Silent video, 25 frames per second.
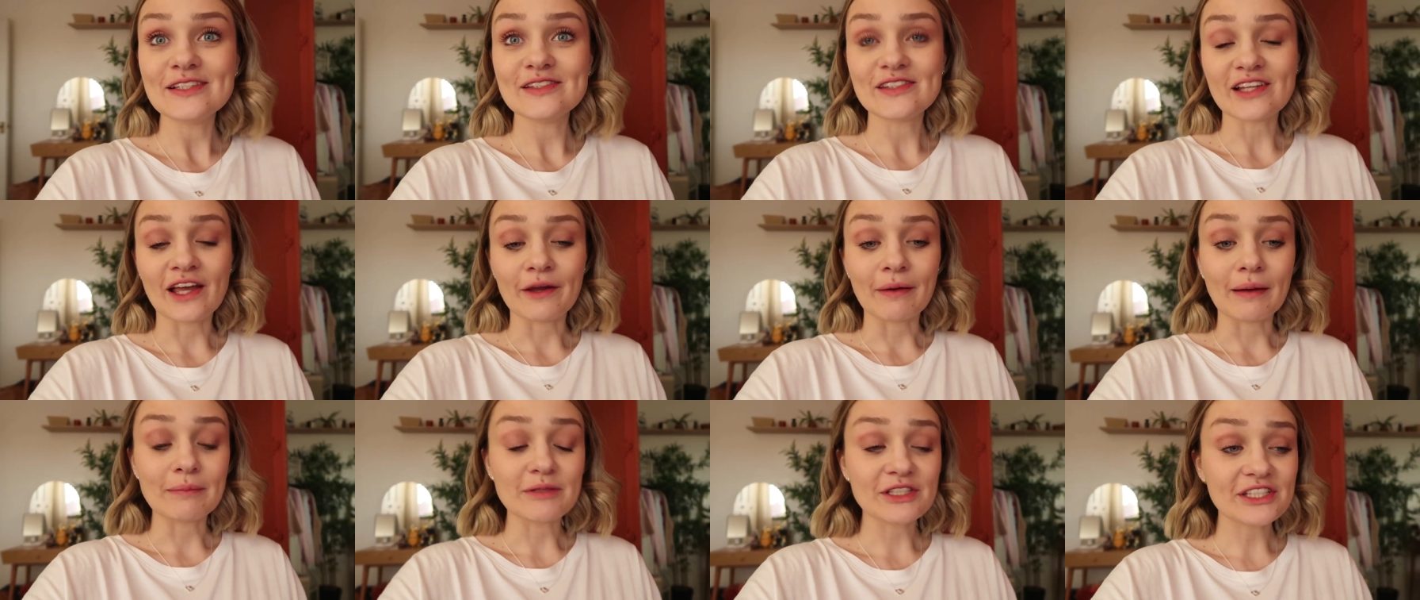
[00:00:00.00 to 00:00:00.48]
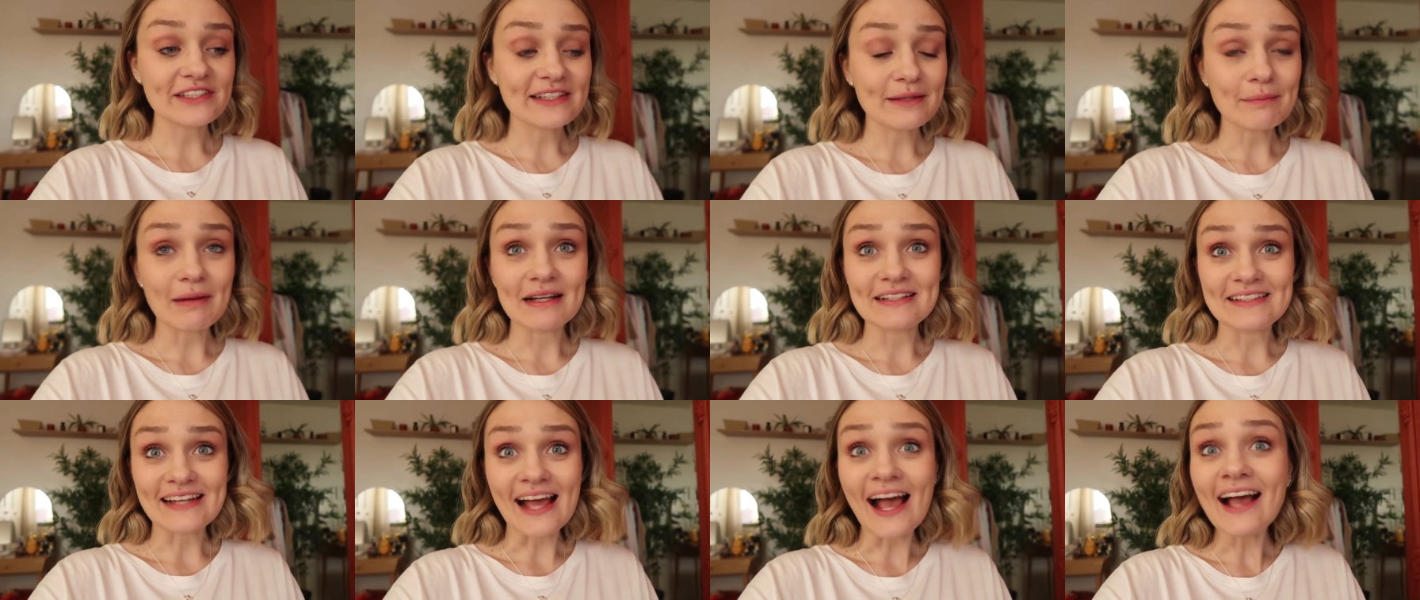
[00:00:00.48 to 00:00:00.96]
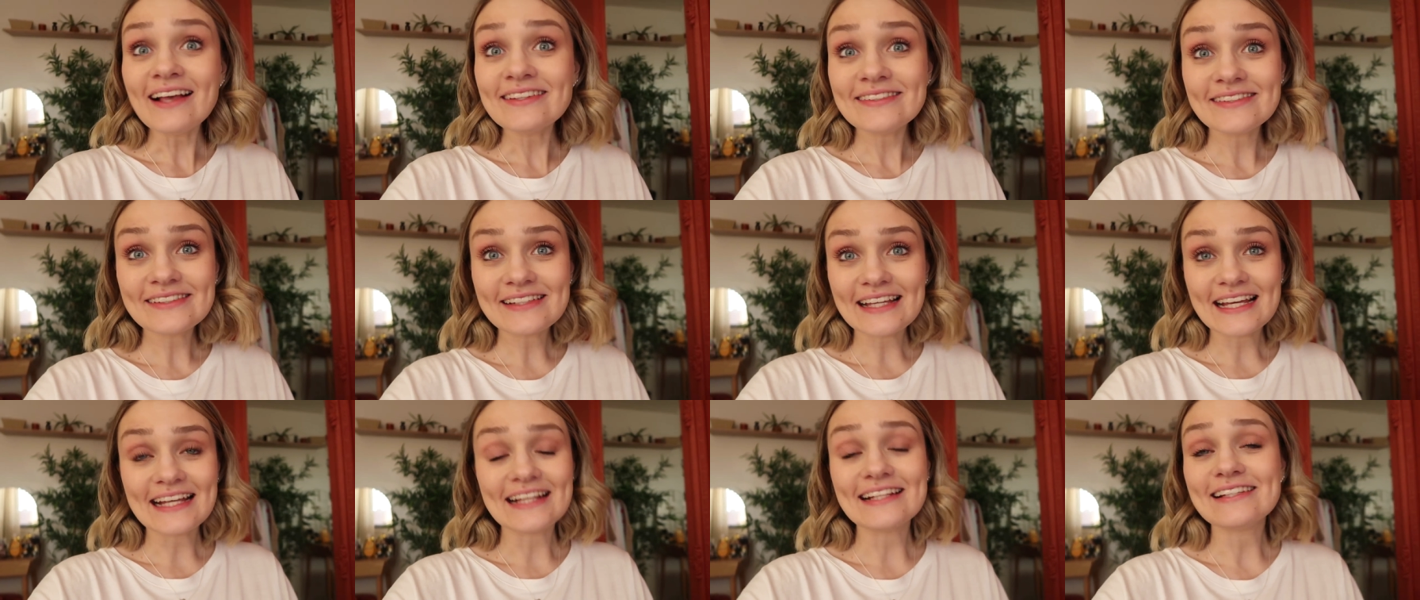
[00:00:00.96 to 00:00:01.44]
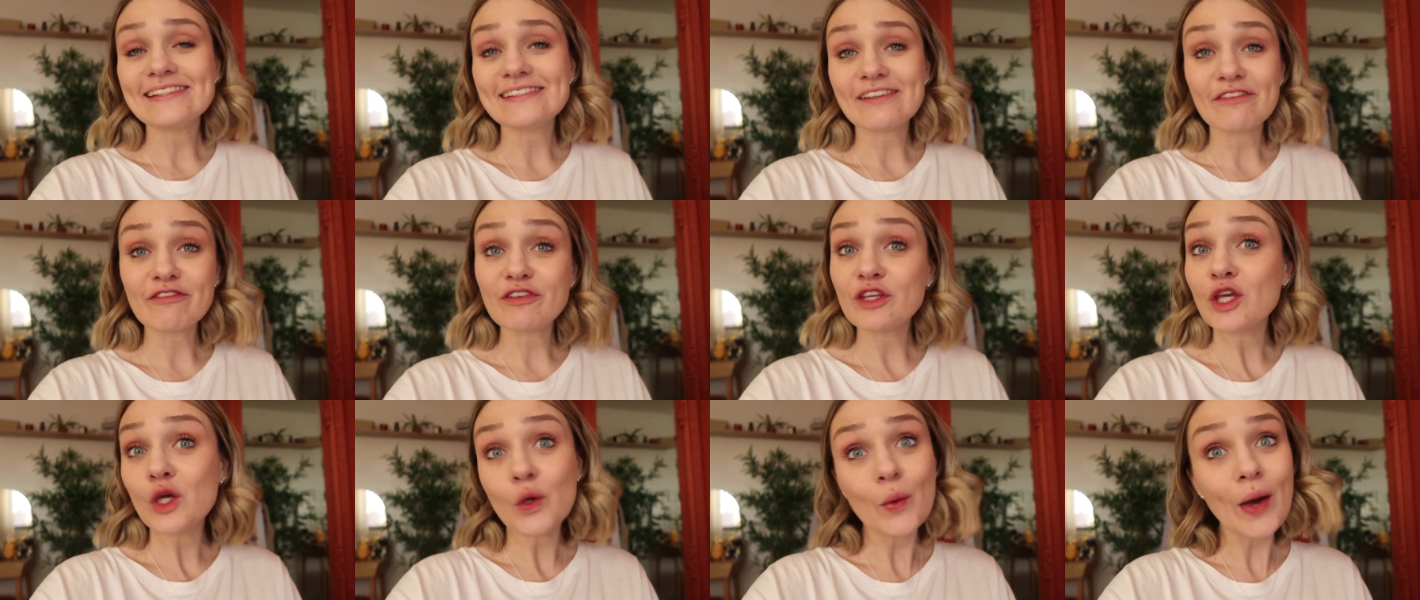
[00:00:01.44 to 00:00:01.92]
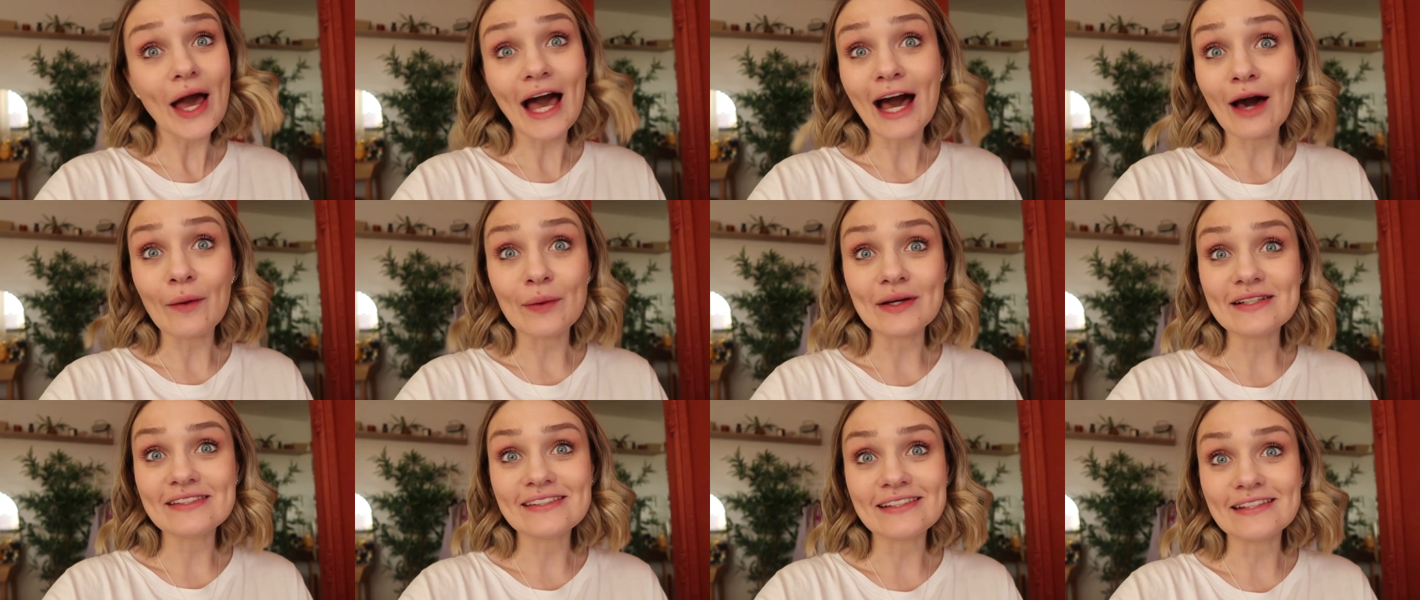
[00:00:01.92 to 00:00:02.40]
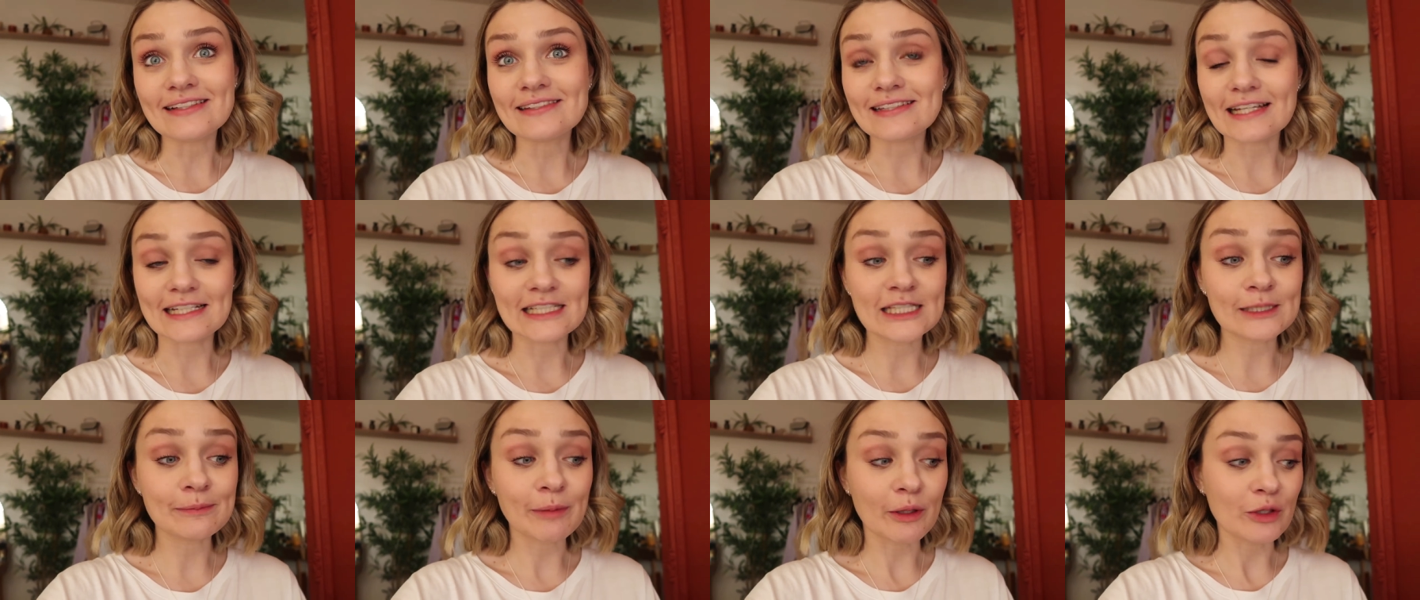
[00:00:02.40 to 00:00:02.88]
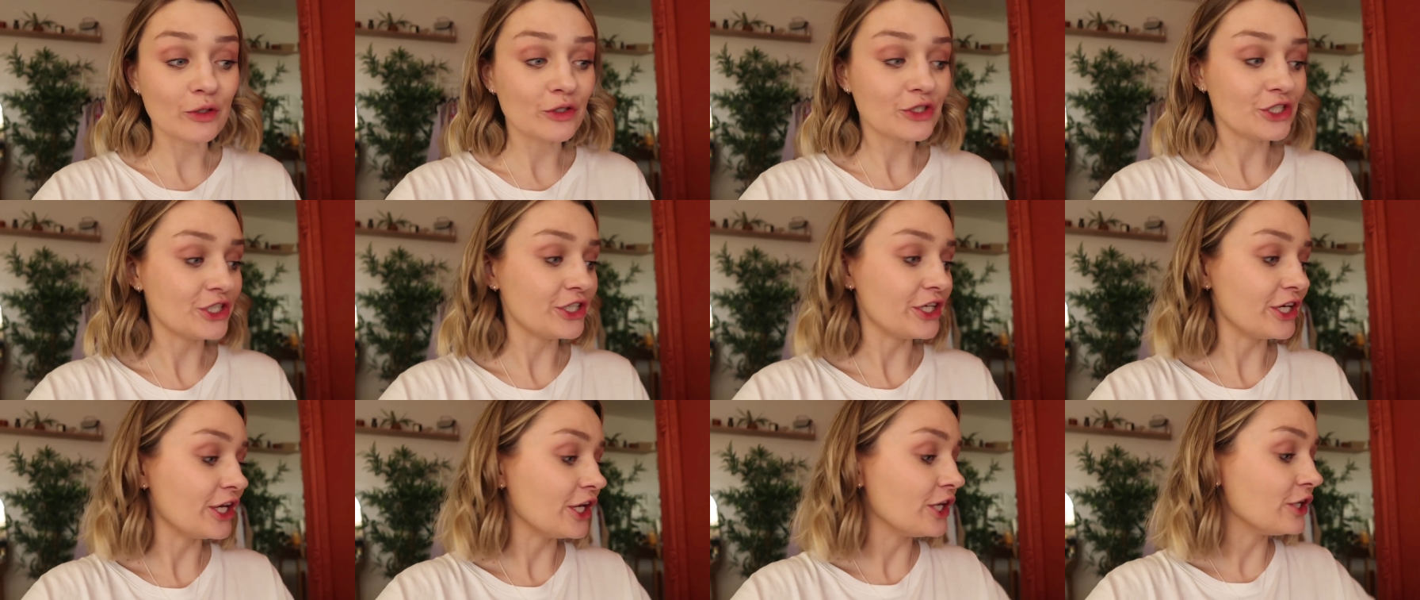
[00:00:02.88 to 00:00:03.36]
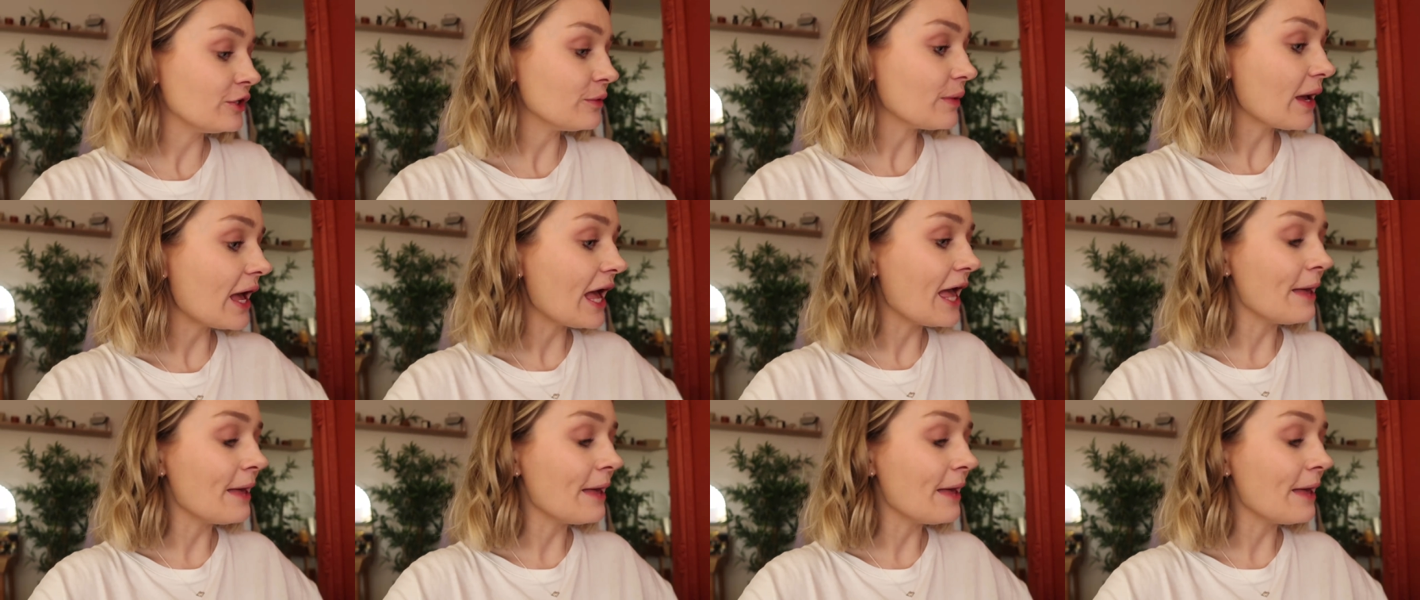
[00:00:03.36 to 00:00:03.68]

So I'm just at my desk. It's a few hours since I spoke to you.